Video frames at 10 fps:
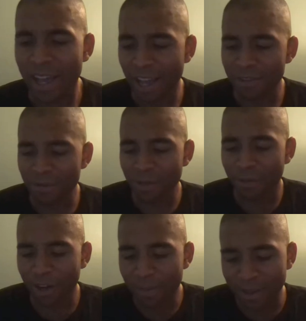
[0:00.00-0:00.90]
I just want to really
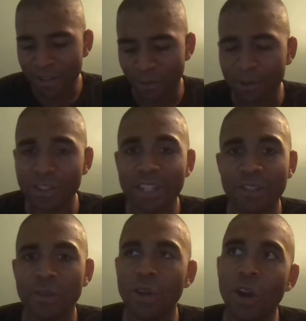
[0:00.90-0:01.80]
forgive myself, which I need
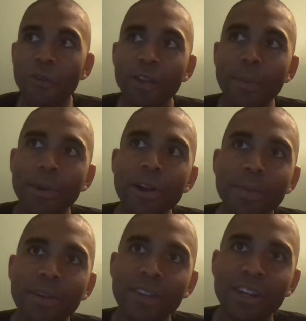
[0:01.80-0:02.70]
to, for that period,
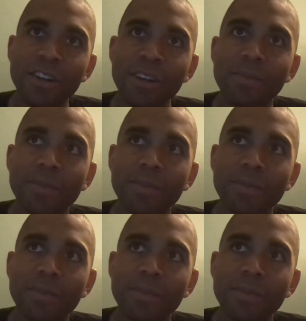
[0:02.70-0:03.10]
because I could have